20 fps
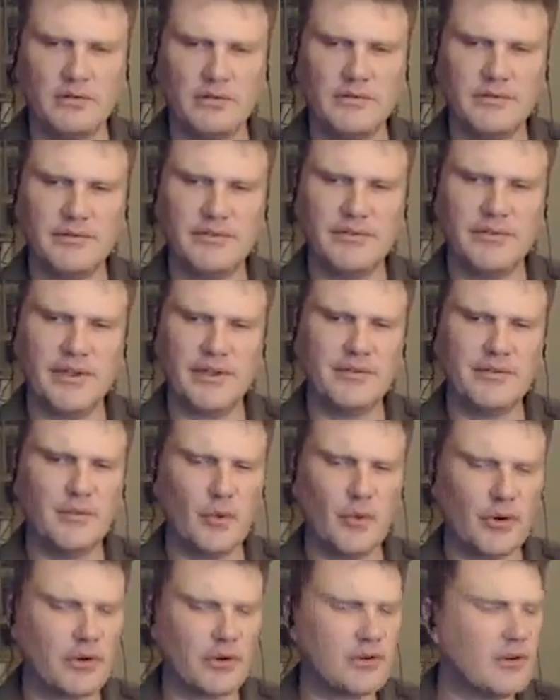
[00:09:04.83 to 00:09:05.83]
say
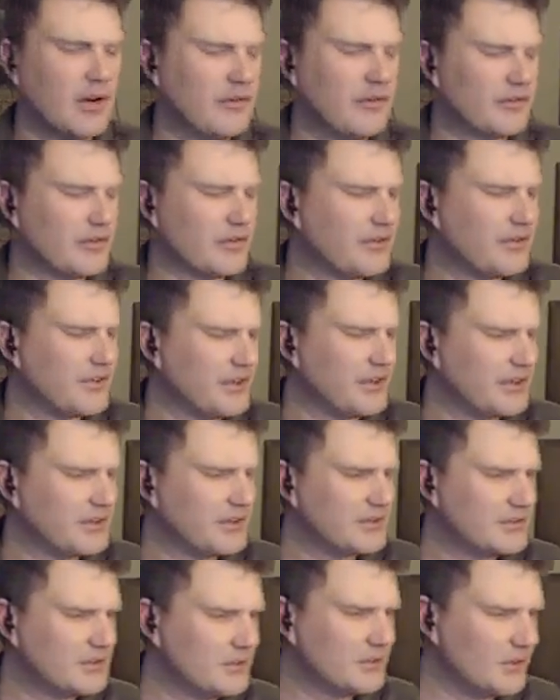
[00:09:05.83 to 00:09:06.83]
more clever
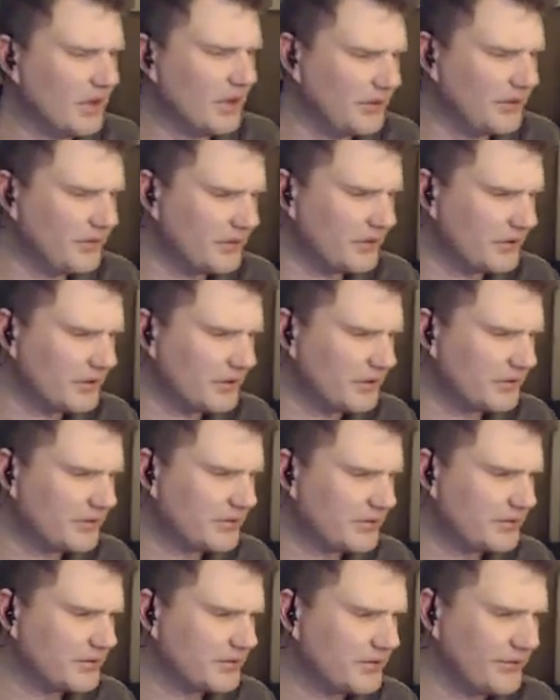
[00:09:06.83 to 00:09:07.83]
things to
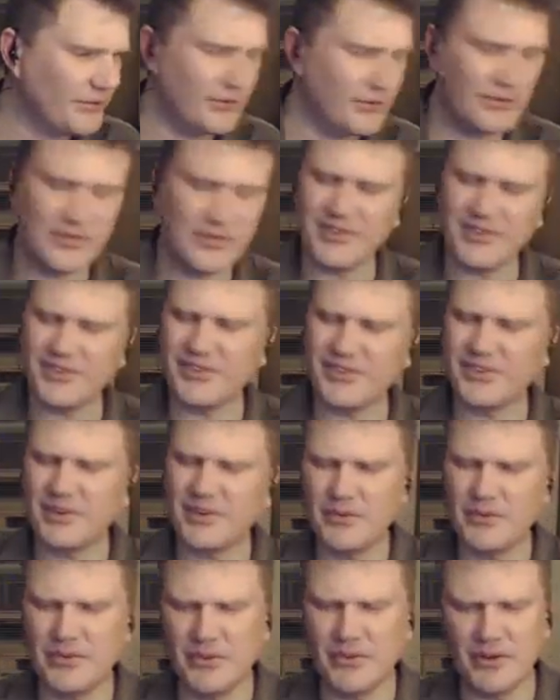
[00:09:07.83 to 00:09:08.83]
others to assist
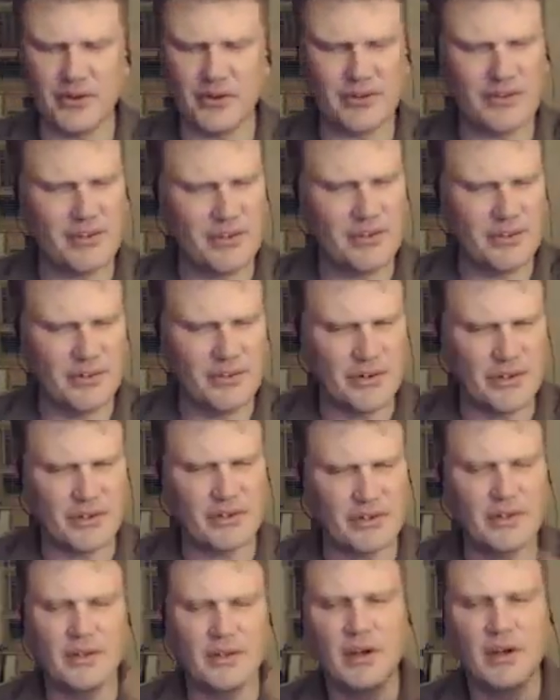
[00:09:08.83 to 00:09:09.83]
them in their
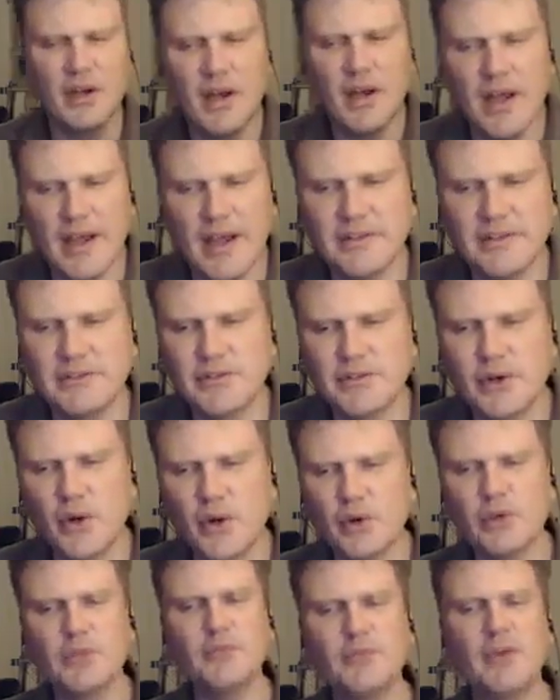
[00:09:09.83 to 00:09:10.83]
healing. A
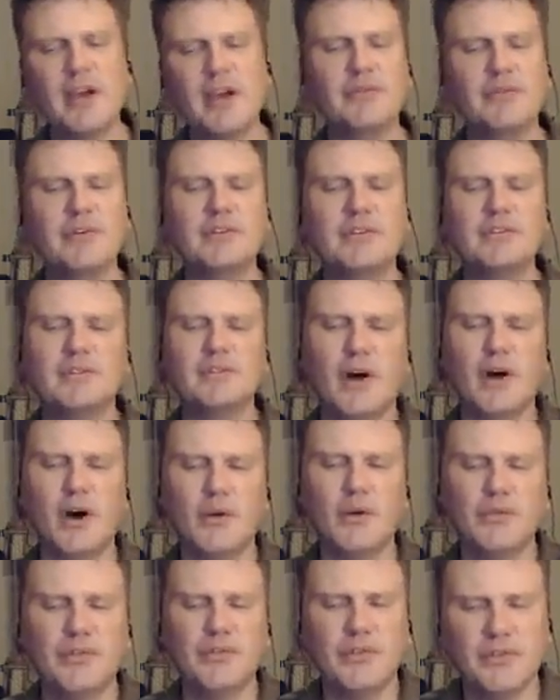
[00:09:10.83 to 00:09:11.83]
joke maybe to
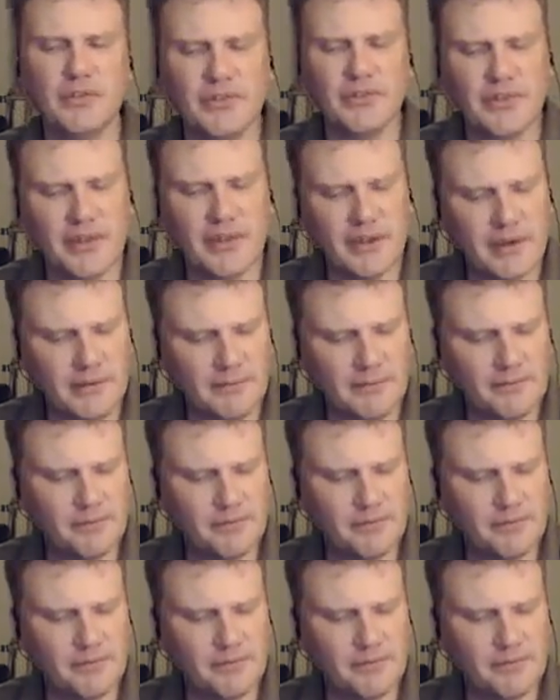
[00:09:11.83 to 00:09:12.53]
help heal them.